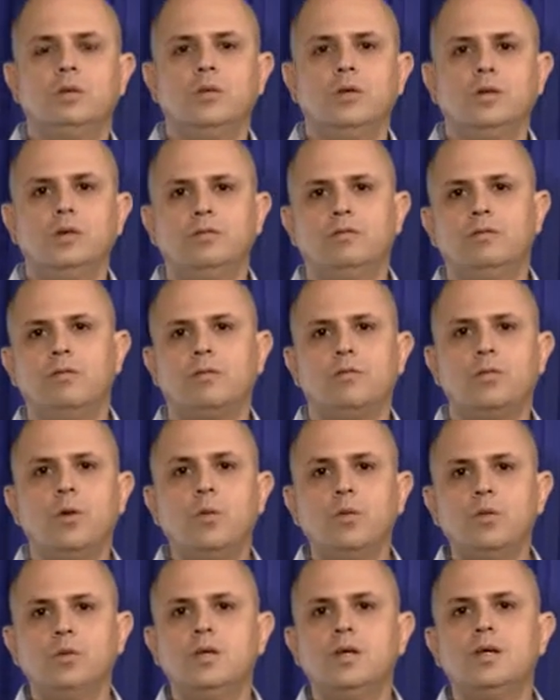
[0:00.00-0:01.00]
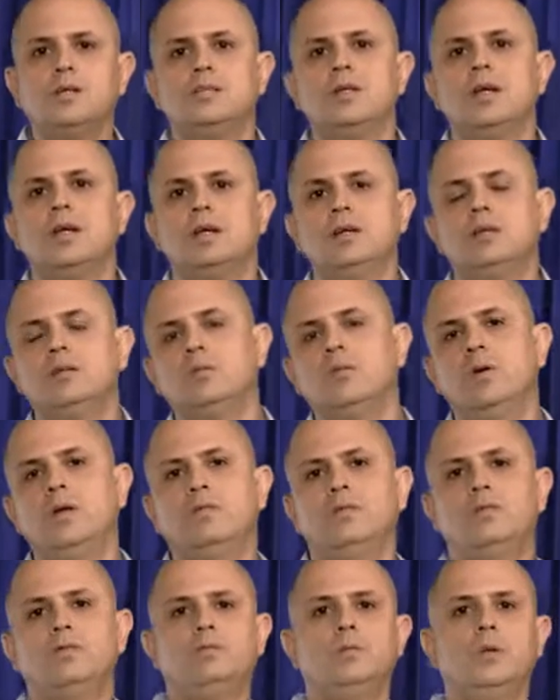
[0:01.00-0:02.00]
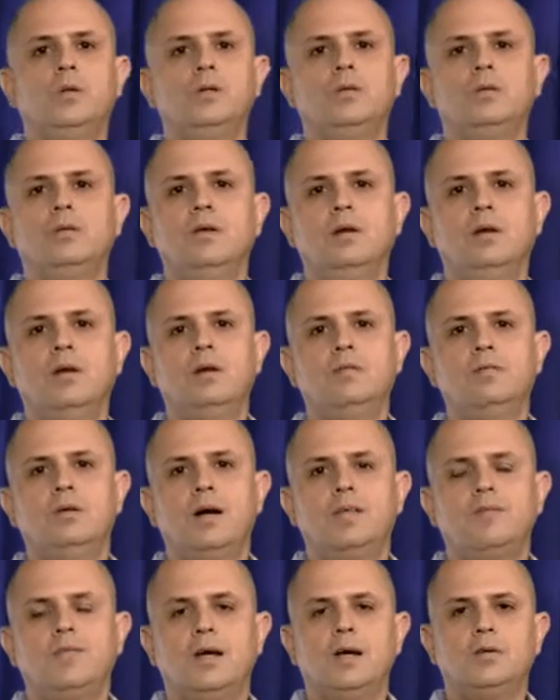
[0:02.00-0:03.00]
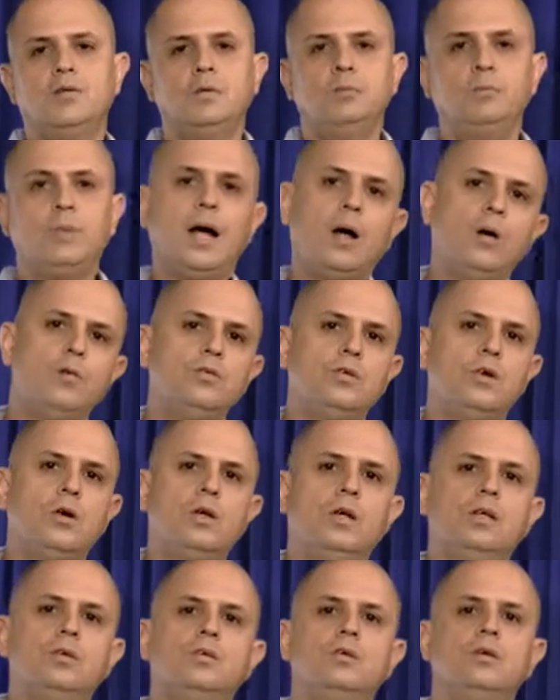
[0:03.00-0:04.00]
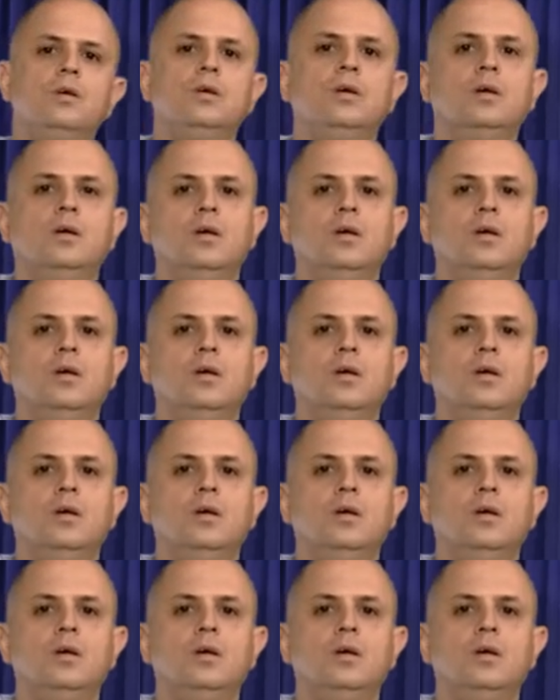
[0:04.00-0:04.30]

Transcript: We've thrown things at it. We've put 5,000 pounds on it.